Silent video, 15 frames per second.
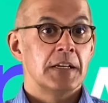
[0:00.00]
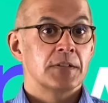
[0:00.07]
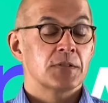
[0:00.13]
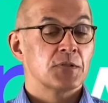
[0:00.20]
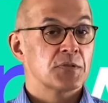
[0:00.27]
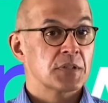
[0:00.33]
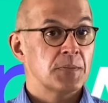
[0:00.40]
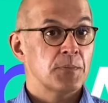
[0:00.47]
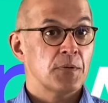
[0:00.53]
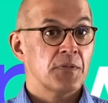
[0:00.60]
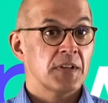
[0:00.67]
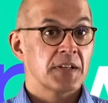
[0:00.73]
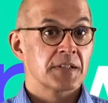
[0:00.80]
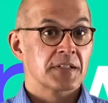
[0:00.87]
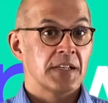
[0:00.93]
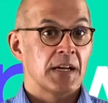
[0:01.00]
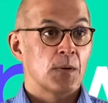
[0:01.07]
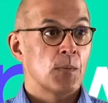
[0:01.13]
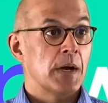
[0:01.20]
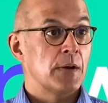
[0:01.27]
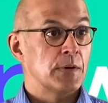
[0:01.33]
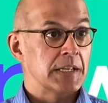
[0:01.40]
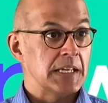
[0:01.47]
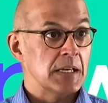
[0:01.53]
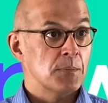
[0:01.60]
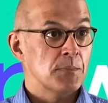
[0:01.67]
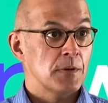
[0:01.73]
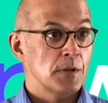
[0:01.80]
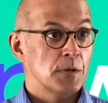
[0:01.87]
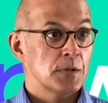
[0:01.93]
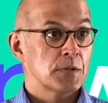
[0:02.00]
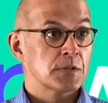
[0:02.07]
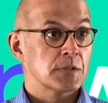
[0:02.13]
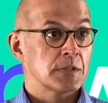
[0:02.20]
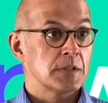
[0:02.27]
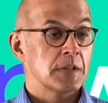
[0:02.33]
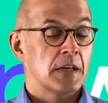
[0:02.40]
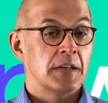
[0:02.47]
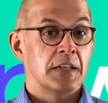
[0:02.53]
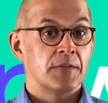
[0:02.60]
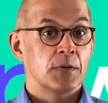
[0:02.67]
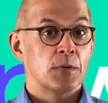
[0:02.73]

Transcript: So simple things like wearing earplugs and even